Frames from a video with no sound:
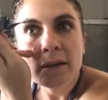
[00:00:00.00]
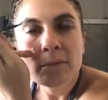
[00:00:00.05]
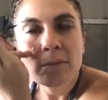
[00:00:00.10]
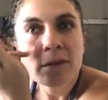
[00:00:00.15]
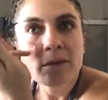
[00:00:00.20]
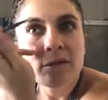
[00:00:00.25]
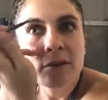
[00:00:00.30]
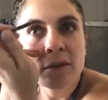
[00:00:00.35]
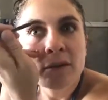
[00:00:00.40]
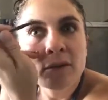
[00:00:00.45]
My
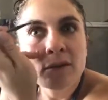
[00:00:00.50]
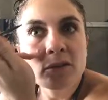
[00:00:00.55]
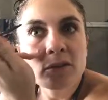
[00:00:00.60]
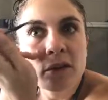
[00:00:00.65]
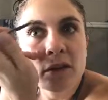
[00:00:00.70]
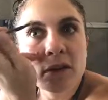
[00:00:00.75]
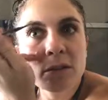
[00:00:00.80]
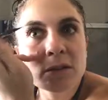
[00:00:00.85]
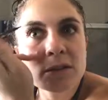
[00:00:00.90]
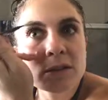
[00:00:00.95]
friend
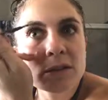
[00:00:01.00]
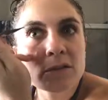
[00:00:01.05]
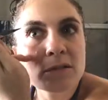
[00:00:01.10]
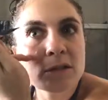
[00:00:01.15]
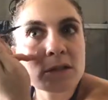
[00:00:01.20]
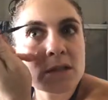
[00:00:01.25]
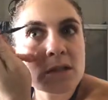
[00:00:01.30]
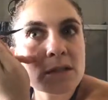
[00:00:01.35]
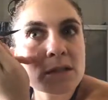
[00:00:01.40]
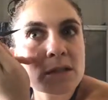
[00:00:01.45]
Shar was
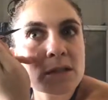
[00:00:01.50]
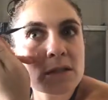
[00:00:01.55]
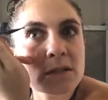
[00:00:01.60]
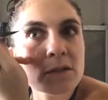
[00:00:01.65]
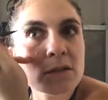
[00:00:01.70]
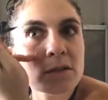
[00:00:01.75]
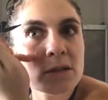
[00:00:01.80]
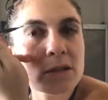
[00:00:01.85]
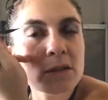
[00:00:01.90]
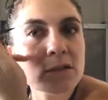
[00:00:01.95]
over. She's so
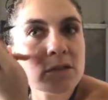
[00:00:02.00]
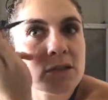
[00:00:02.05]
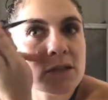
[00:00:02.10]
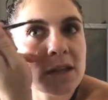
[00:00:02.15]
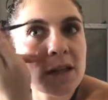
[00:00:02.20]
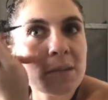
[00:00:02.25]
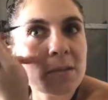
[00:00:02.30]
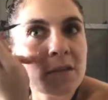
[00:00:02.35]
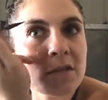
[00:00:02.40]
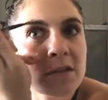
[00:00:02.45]
cute. She
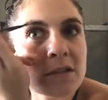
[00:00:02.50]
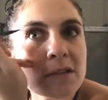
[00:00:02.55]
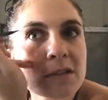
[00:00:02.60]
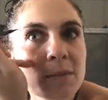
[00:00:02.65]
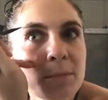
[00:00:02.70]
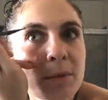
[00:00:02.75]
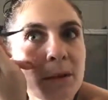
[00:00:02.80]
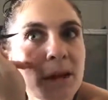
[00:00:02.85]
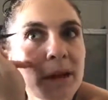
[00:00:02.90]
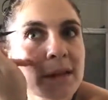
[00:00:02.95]
came over and
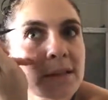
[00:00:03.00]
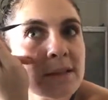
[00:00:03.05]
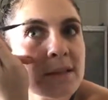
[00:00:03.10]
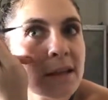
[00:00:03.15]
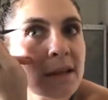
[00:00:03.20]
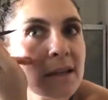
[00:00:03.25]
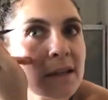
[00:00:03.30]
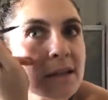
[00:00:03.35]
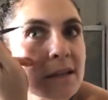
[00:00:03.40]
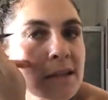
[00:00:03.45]
surprised
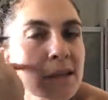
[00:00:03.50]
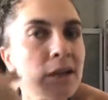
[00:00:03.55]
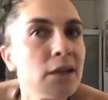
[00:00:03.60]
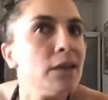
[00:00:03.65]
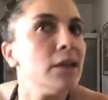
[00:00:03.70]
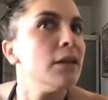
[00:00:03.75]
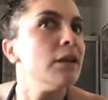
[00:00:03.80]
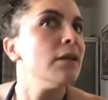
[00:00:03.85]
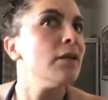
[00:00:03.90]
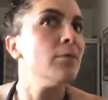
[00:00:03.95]
us.
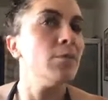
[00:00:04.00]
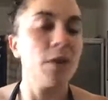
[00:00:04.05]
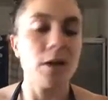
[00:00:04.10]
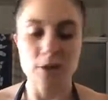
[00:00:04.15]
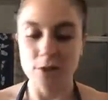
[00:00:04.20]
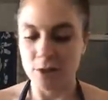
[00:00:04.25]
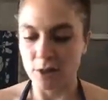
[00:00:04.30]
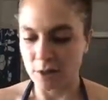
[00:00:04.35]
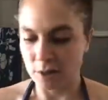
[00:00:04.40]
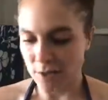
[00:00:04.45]
Brought
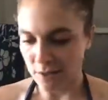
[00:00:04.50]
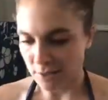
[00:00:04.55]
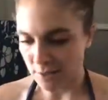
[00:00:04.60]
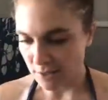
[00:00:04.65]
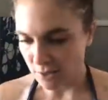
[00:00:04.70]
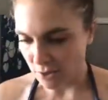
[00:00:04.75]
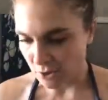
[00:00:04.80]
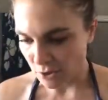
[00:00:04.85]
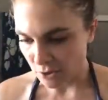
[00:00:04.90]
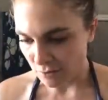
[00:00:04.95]
Sean a
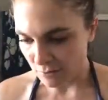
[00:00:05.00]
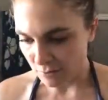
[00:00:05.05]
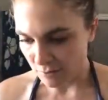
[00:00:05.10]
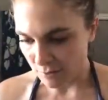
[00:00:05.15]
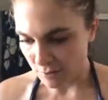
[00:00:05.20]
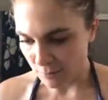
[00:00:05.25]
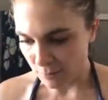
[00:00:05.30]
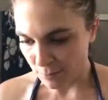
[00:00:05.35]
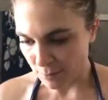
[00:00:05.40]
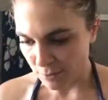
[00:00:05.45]
t-shirt for
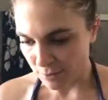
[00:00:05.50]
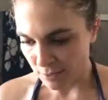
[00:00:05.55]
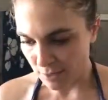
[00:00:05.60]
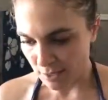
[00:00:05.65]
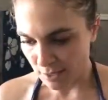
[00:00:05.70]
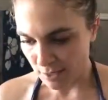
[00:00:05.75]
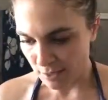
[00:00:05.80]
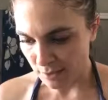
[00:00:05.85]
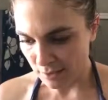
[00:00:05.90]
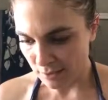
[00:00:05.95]
his
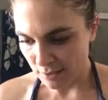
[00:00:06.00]
birthday.